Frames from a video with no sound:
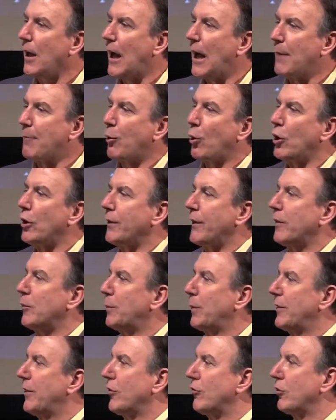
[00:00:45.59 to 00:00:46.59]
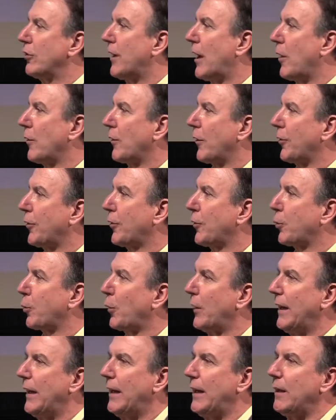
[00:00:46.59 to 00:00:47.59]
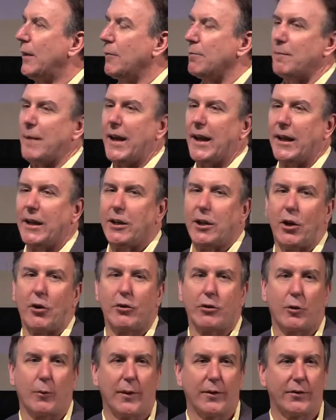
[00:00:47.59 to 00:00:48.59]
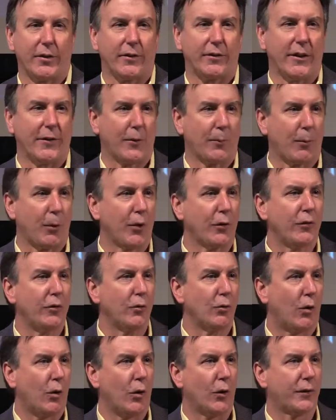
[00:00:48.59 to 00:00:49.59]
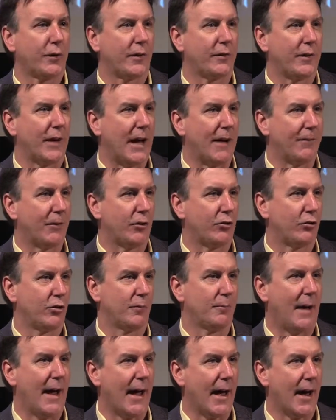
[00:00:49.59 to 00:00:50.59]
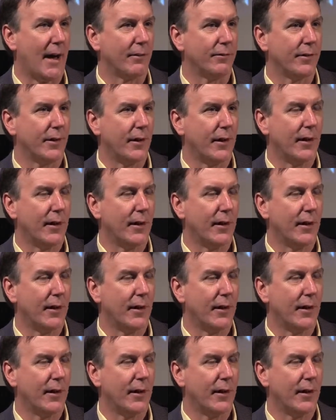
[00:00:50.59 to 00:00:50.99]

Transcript: I boiled this position down to three main characteristics that the person who holds this office should have.